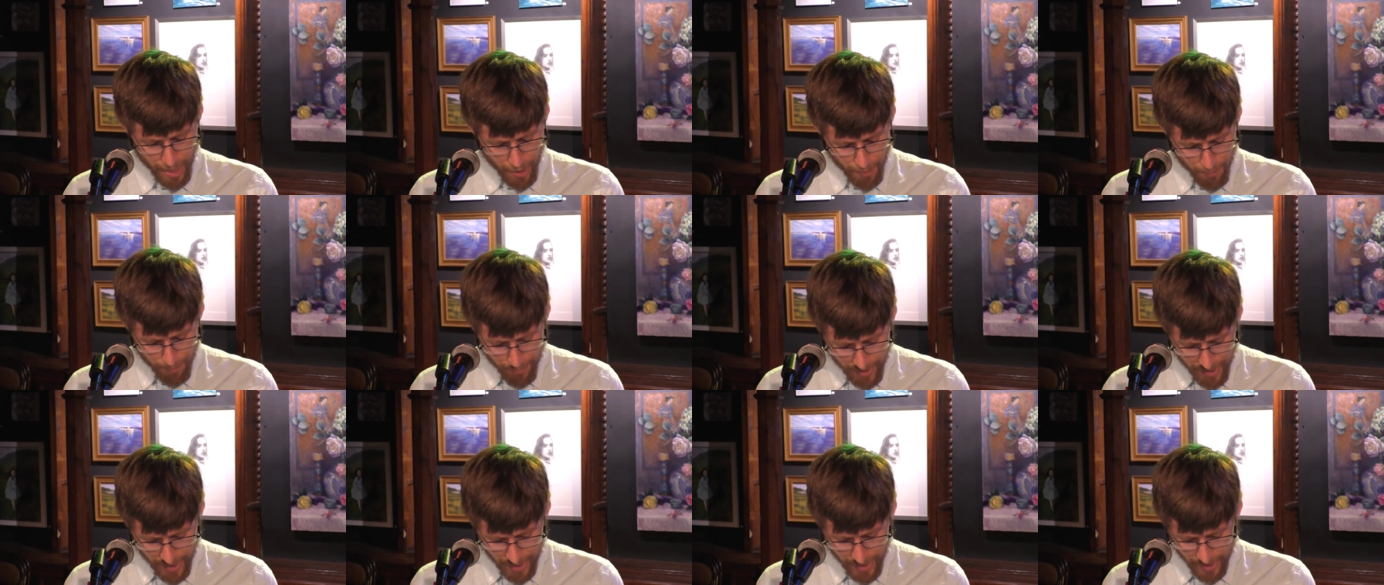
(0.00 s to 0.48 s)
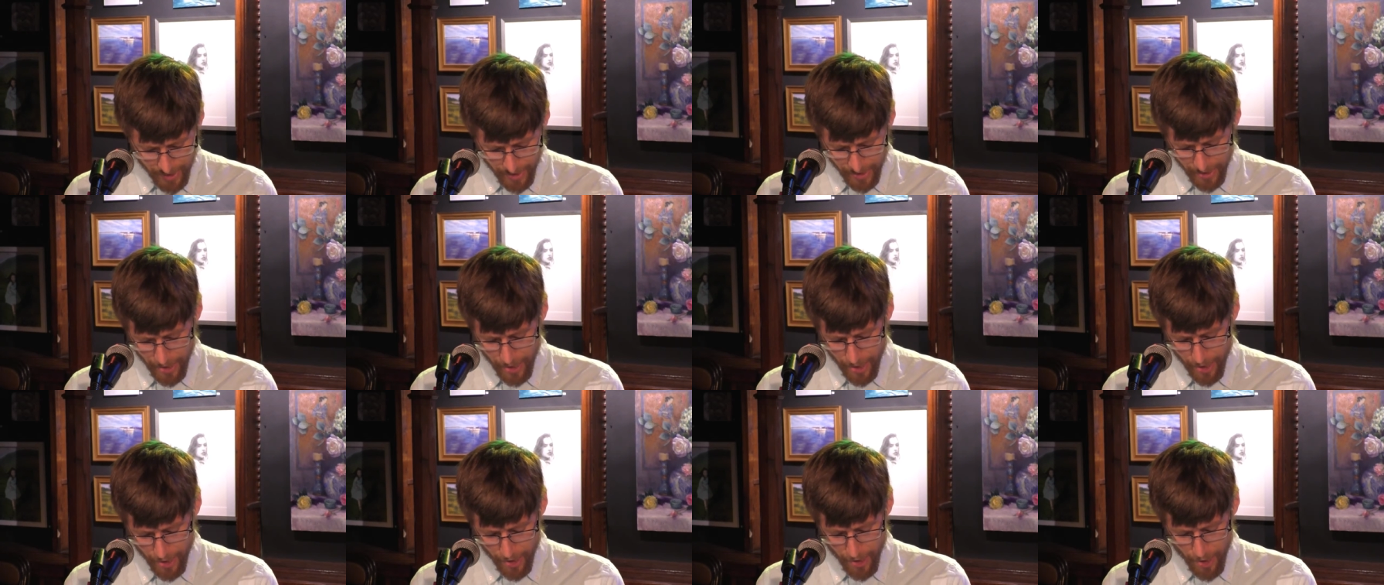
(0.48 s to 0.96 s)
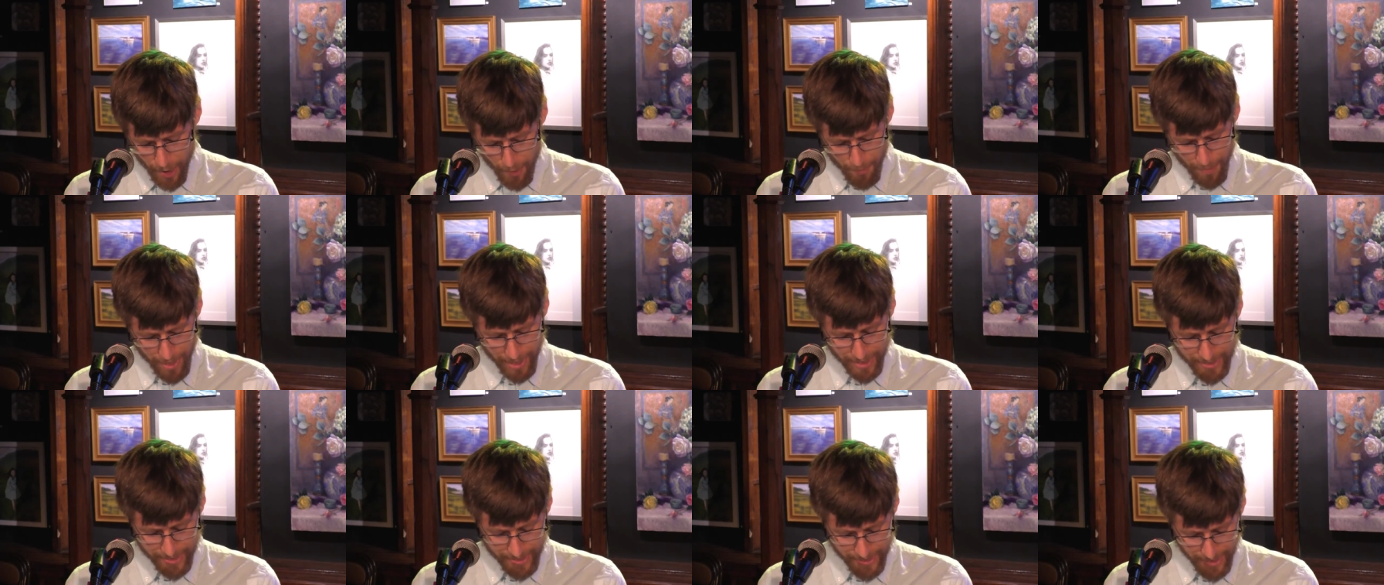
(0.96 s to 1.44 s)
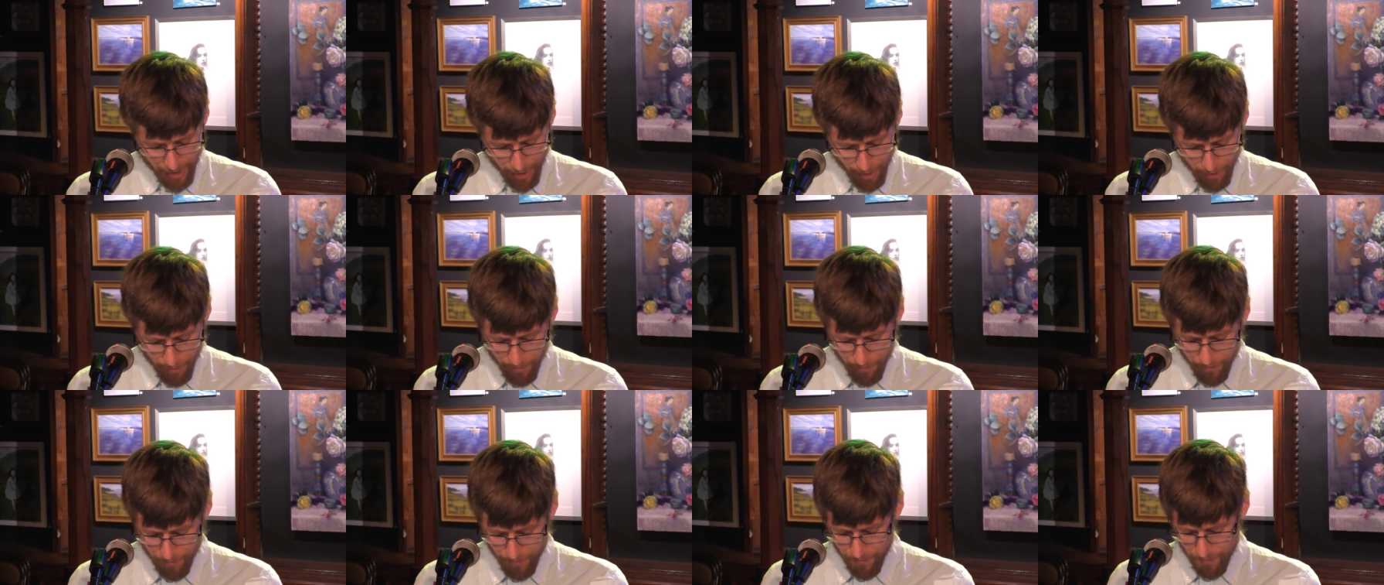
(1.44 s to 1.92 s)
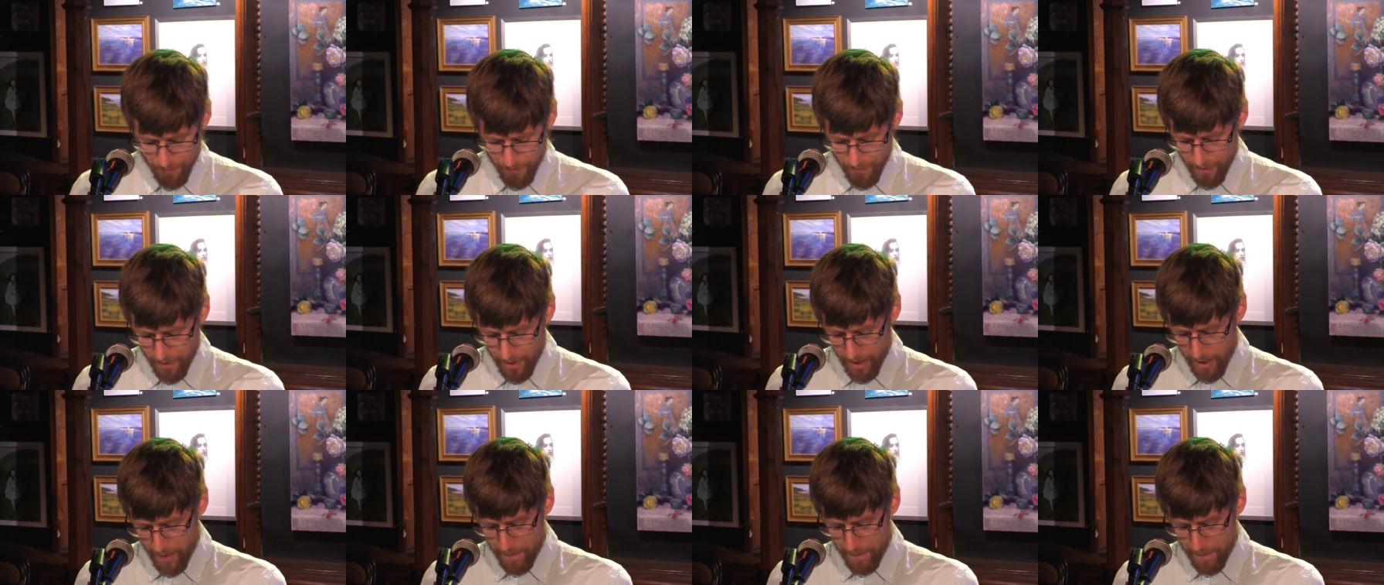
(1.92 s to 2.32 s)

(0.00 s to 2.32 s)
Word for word: Me, myself,